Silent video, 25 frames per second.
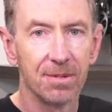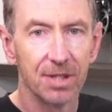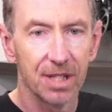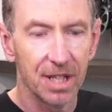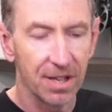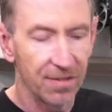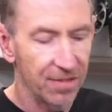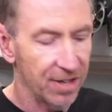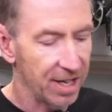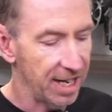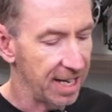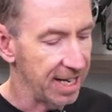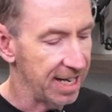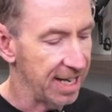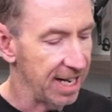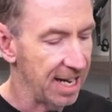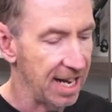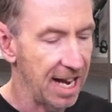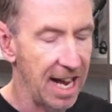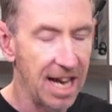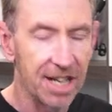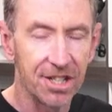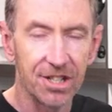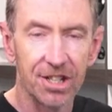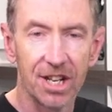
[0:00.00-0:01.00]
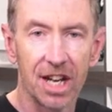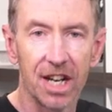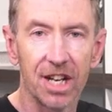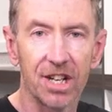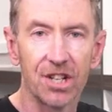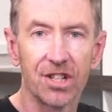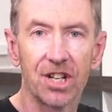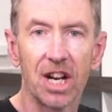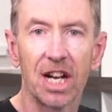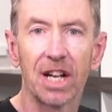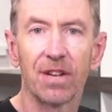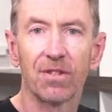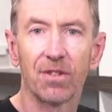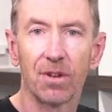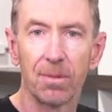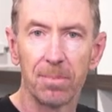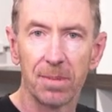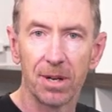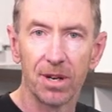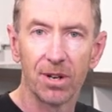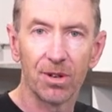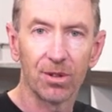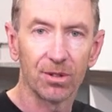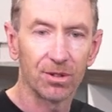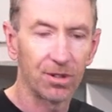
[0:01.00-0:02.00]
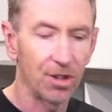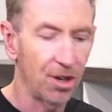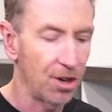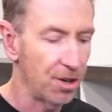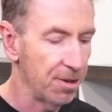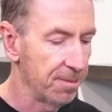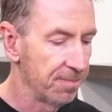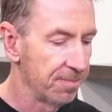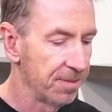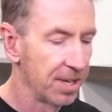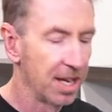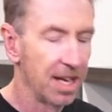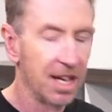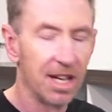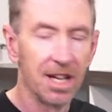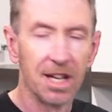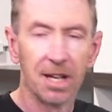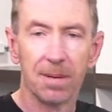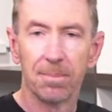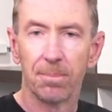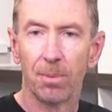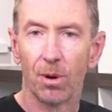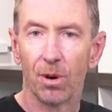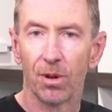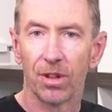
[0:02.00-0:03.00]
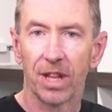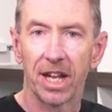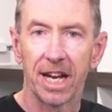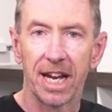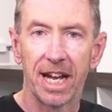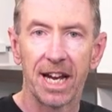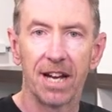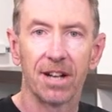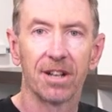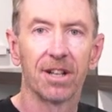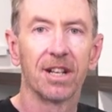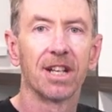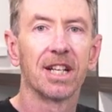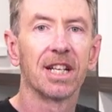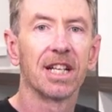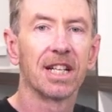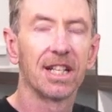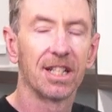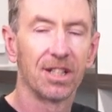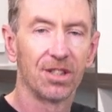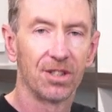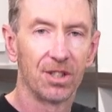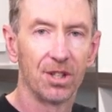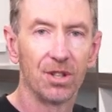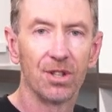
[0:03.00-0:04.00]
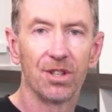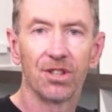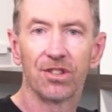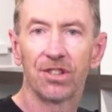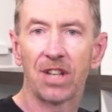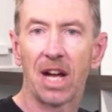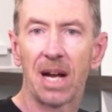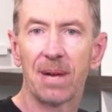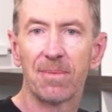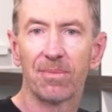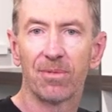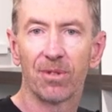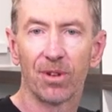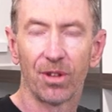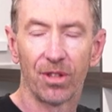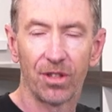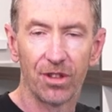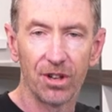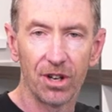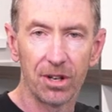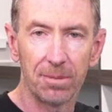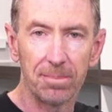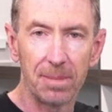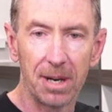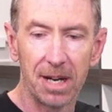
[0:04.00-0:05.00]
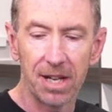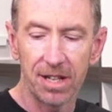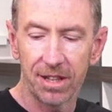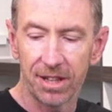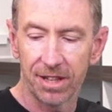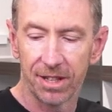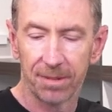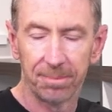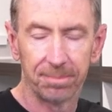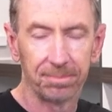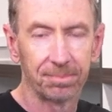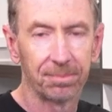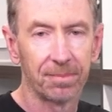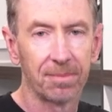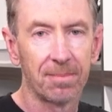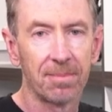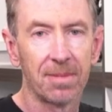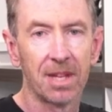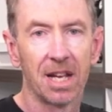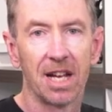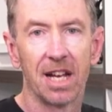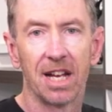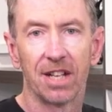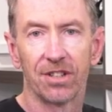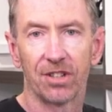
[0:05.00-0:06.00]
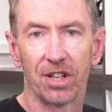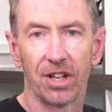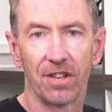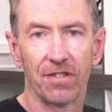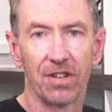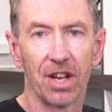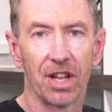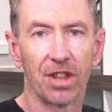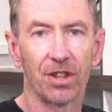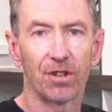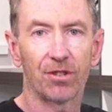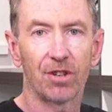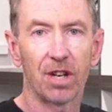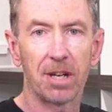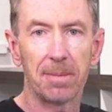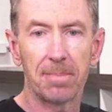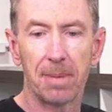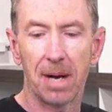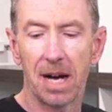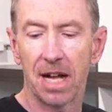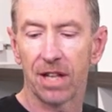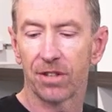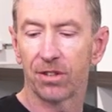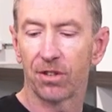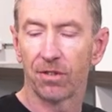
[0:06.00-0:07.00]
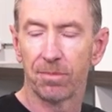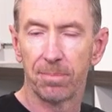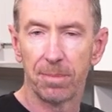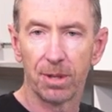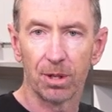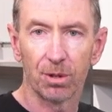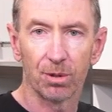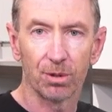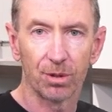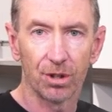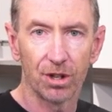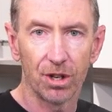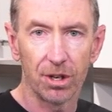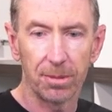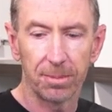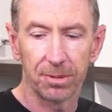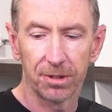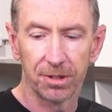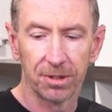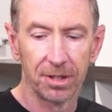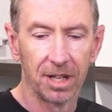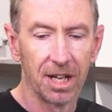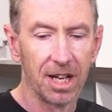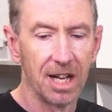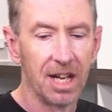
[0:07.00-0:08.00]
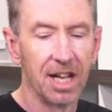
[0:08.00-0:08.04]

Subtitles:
Give it a agitated shake for a minute or so. Pour that out. Do the same for a third bath. So you've done 3 baths of Mineral Terps.